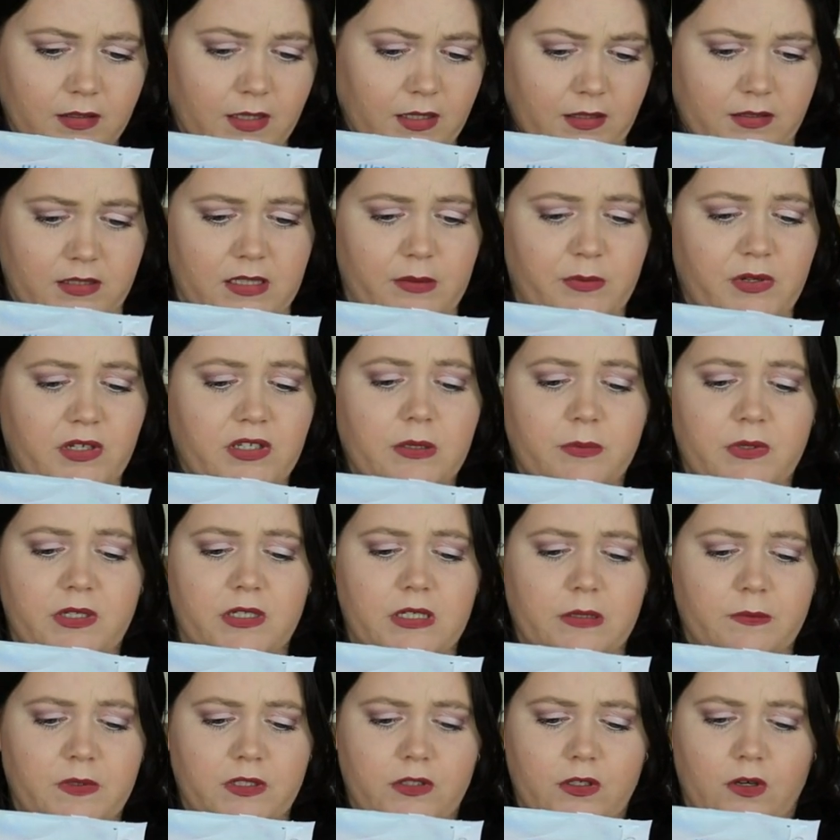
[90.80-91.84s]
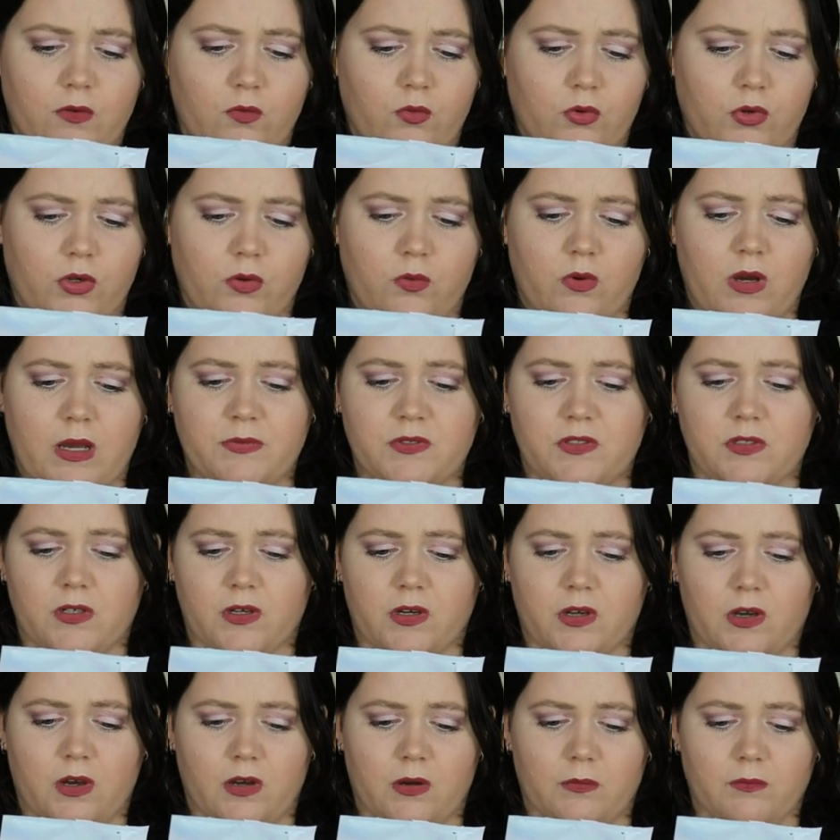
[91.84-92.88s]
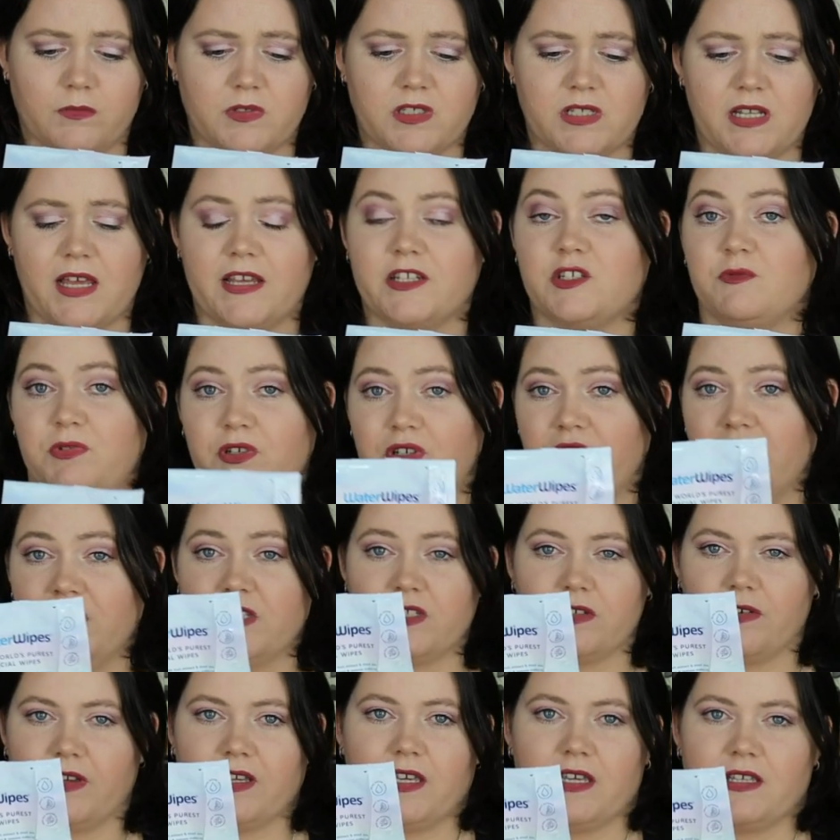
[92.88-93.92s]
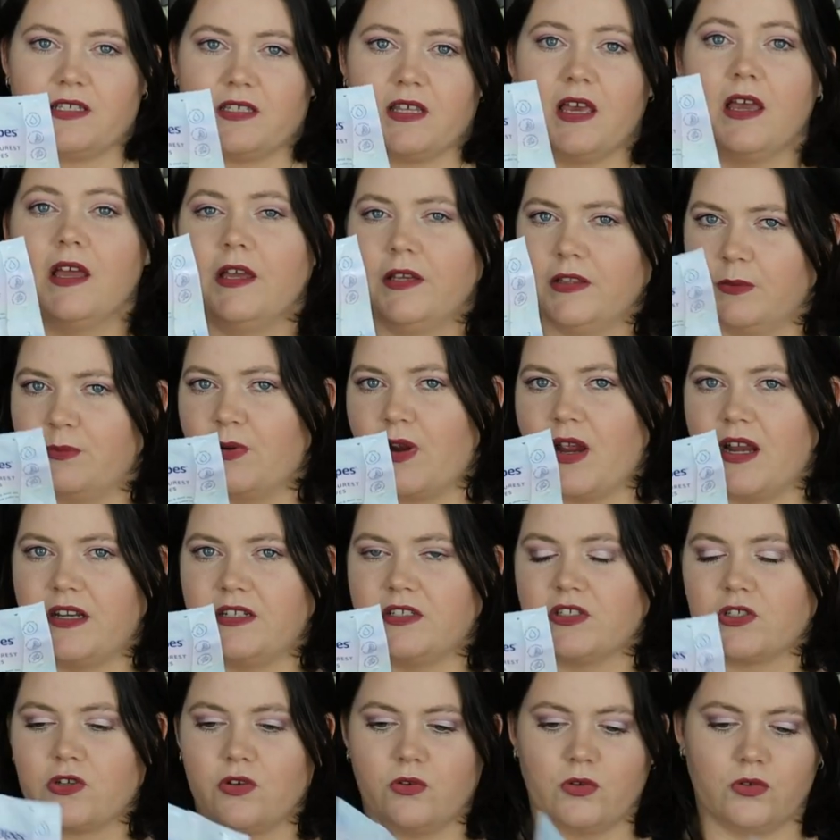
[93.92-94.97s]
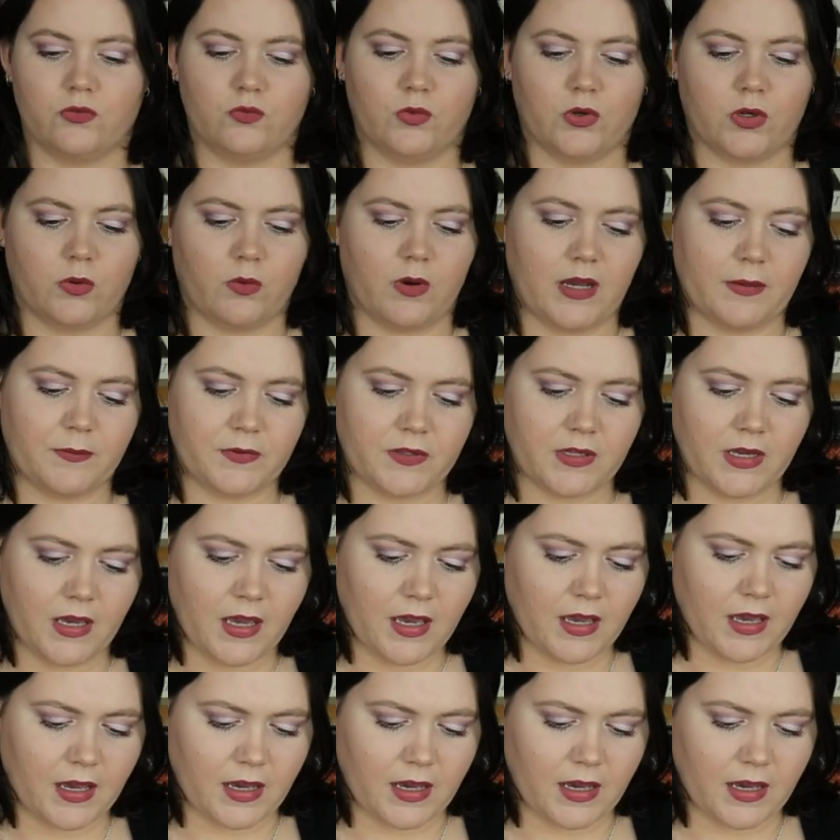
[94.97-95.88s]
www.waterwipes.com/beauty, so I guess the brand is called Water Wipes.